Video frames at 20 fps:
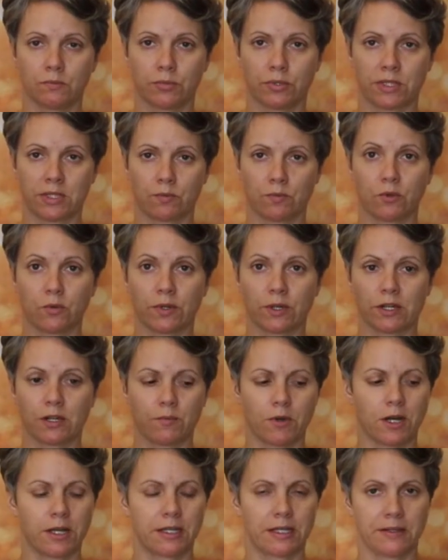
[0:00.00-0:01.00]
Put some whipped
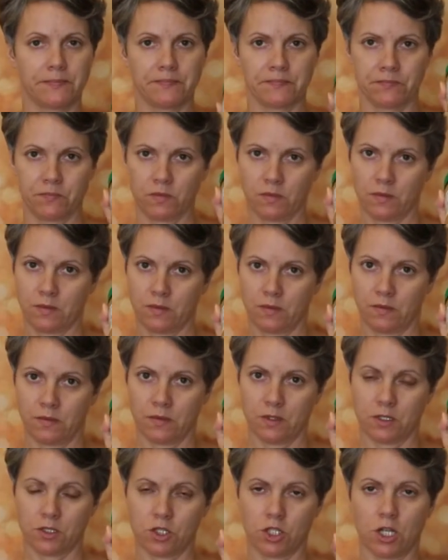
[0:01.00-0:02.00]
cream on it.
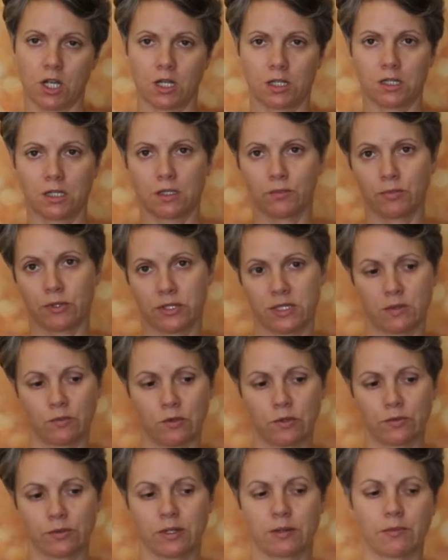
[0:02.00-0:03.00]
This chocolate, put some
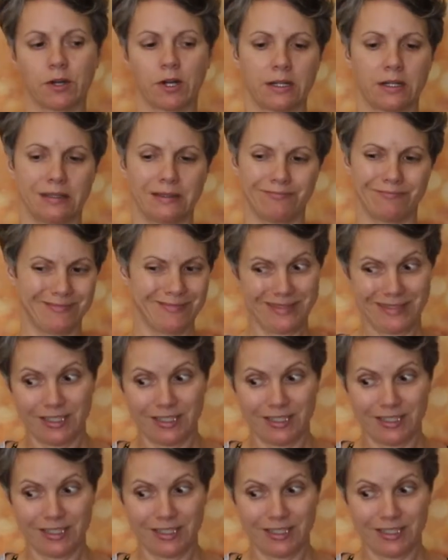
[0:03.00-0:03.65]
whipped cream on it.